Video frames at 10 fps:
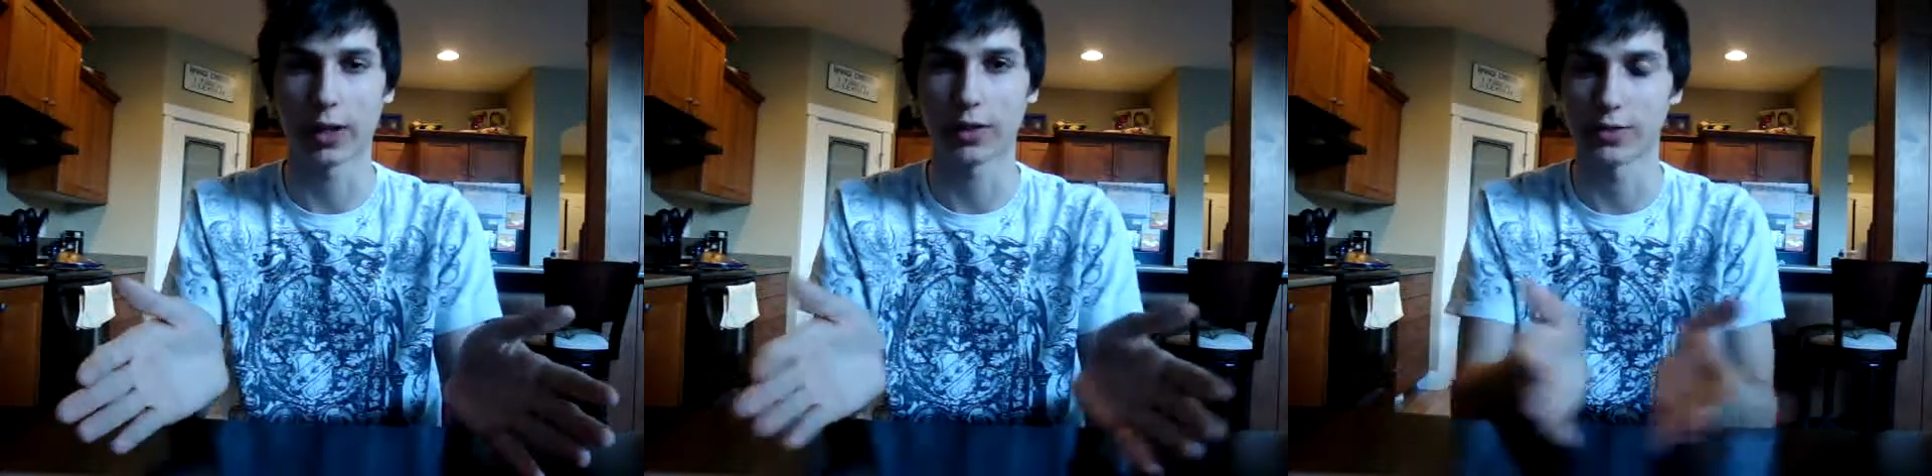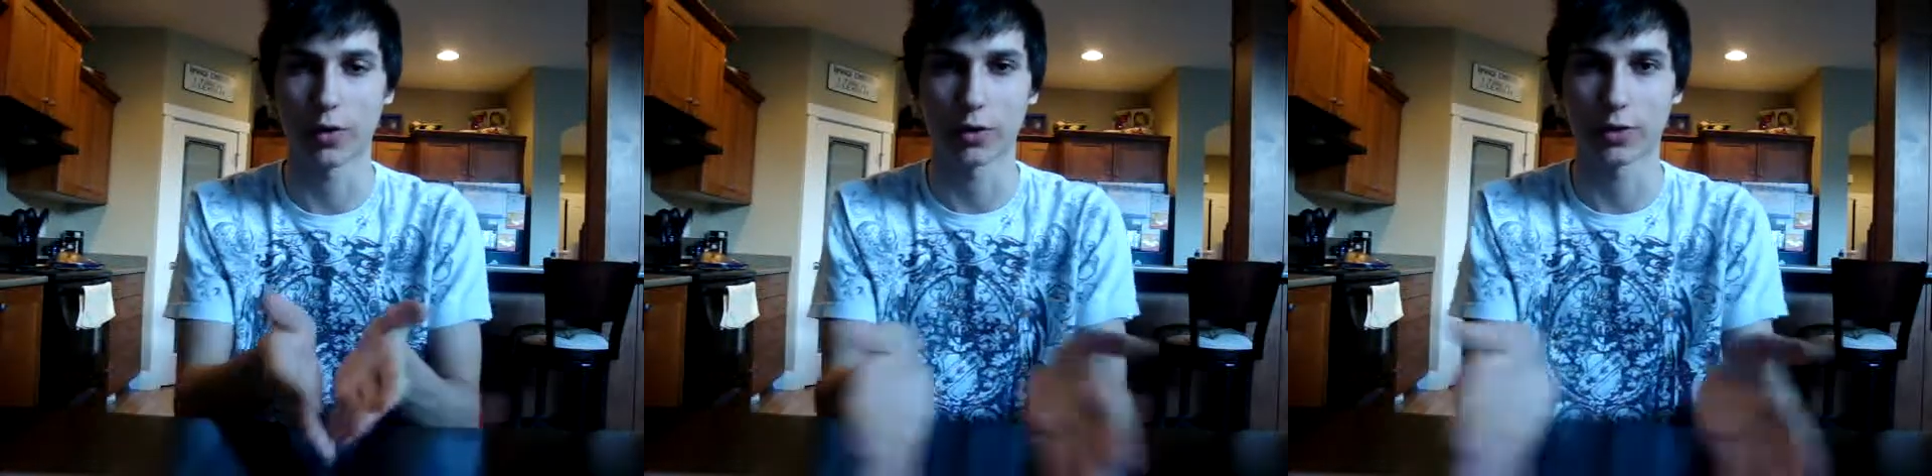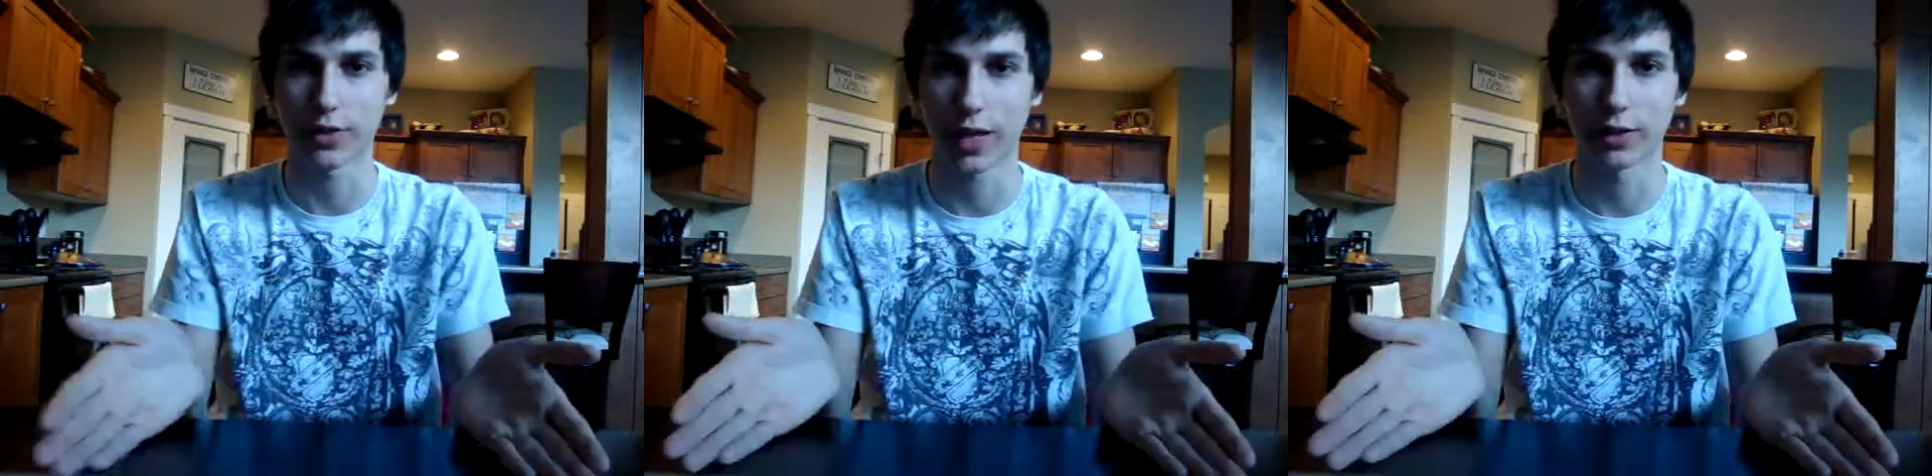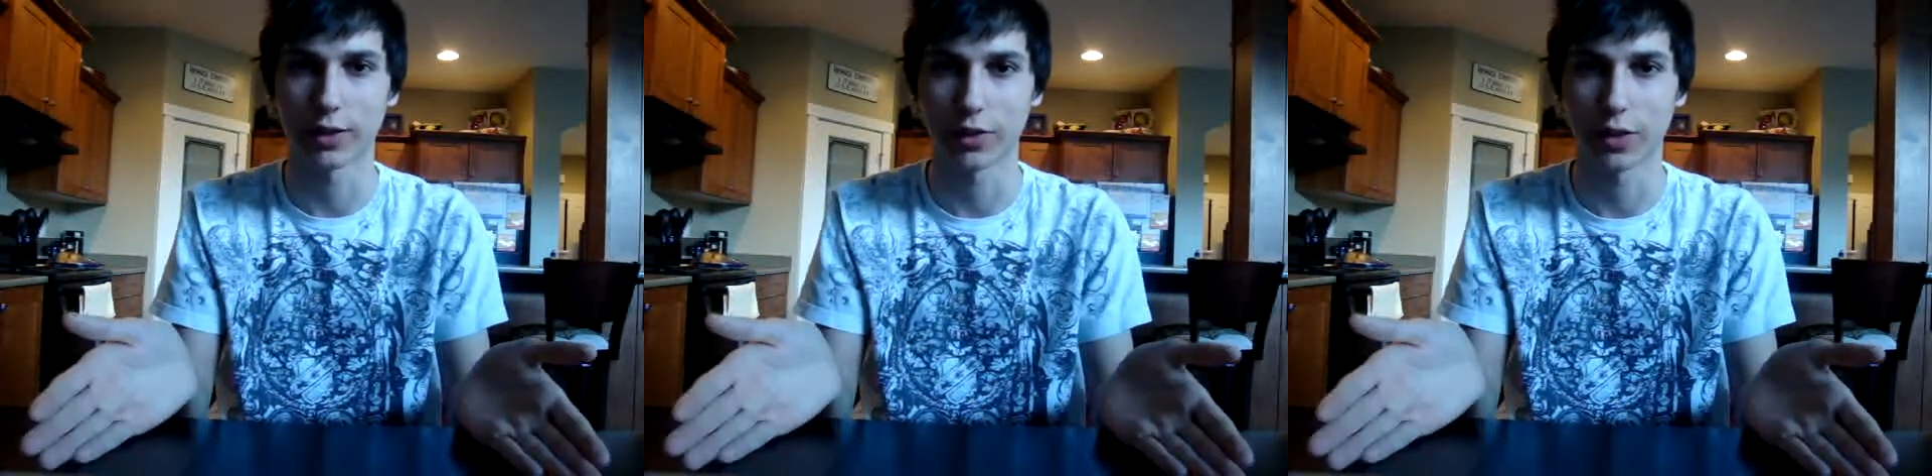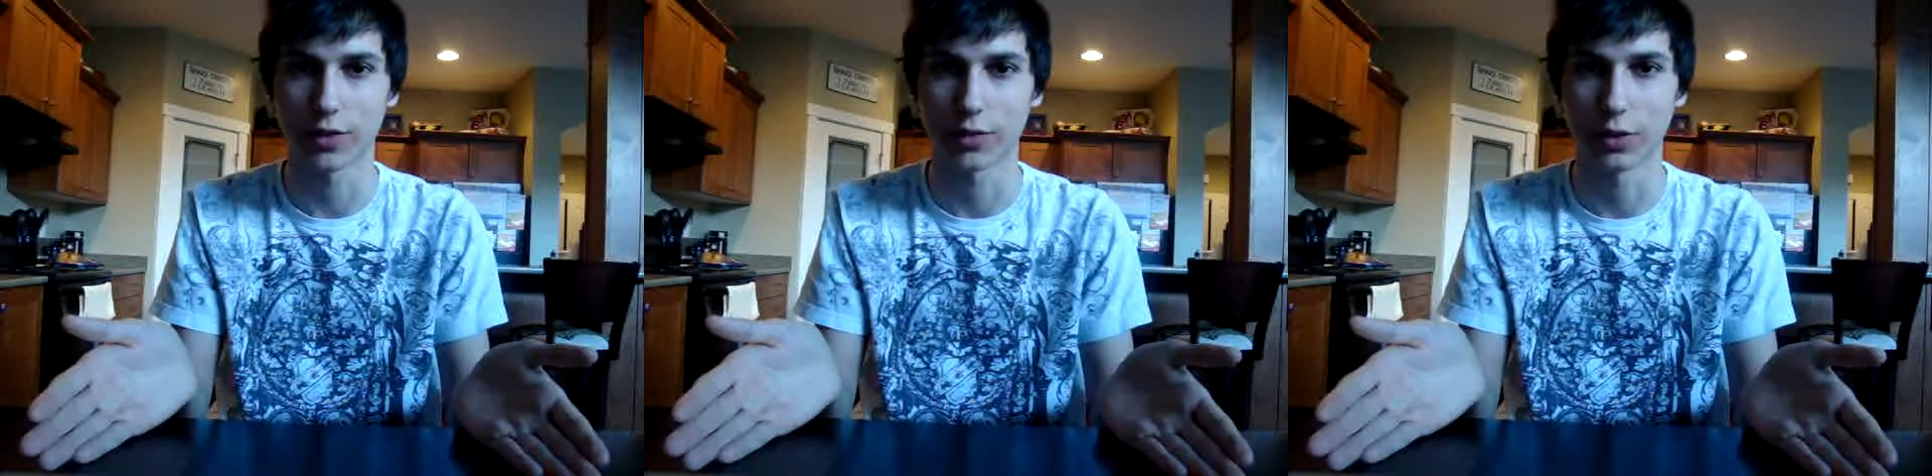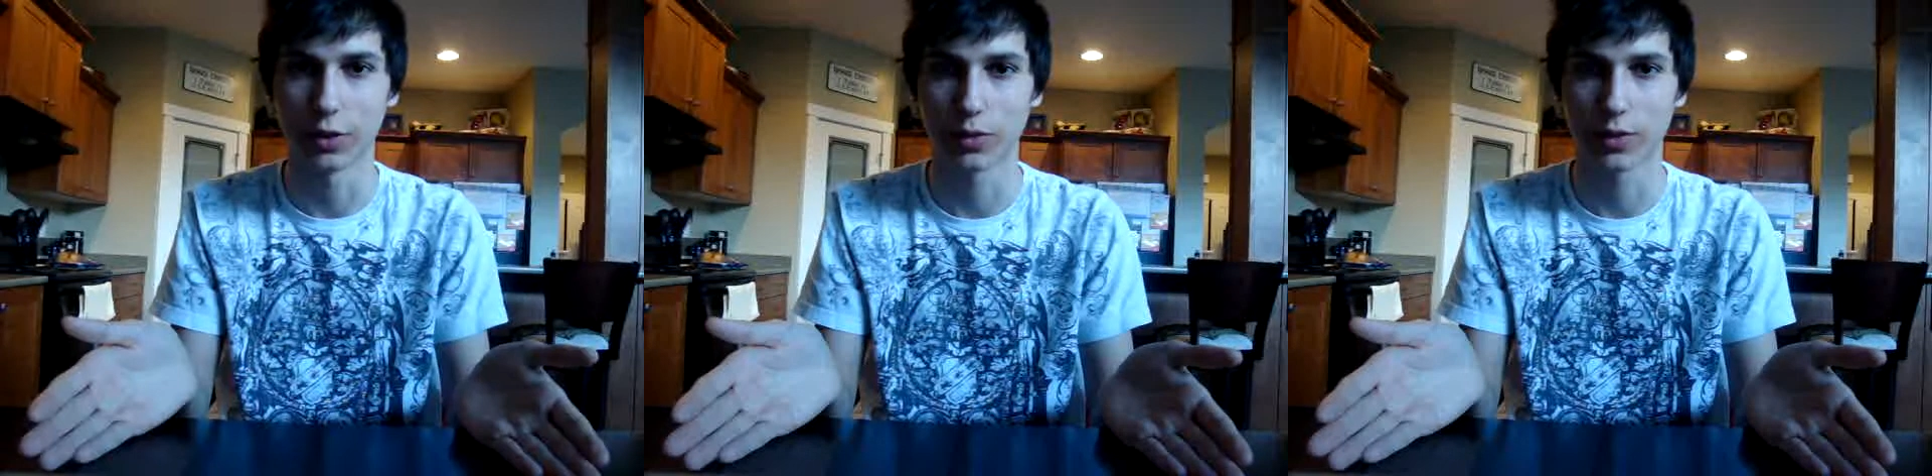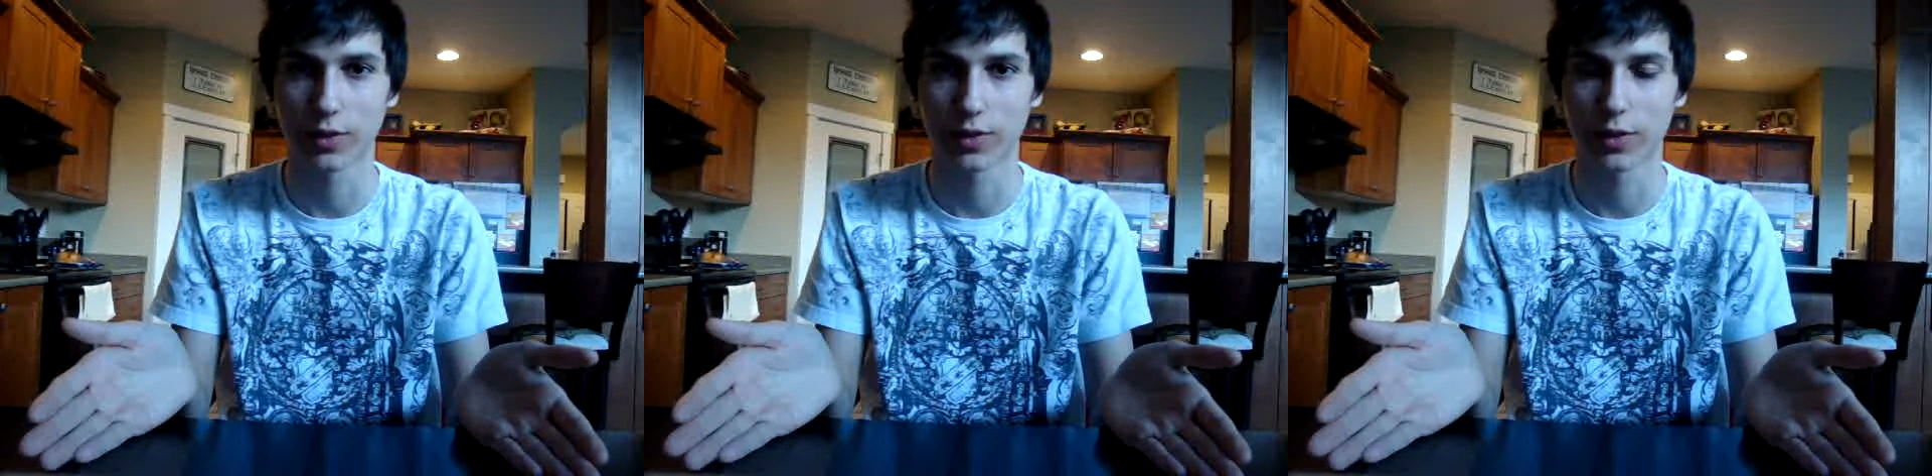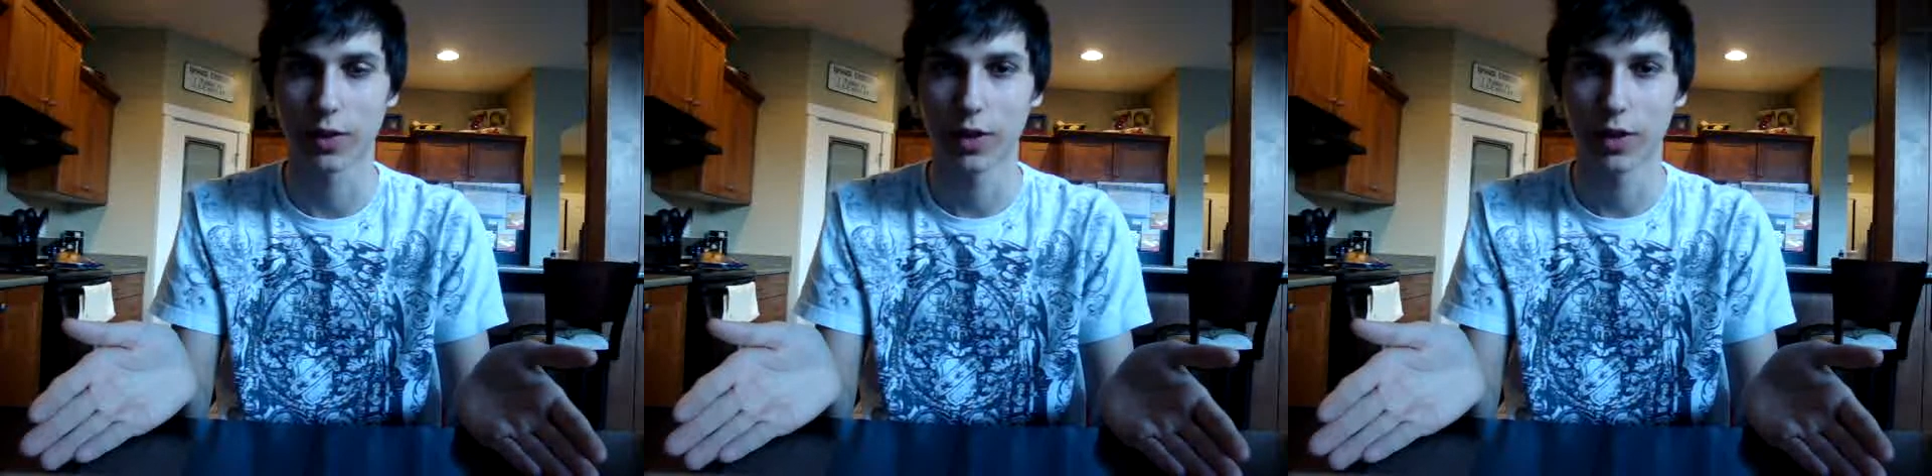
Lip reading: because all their sided in cards are useless.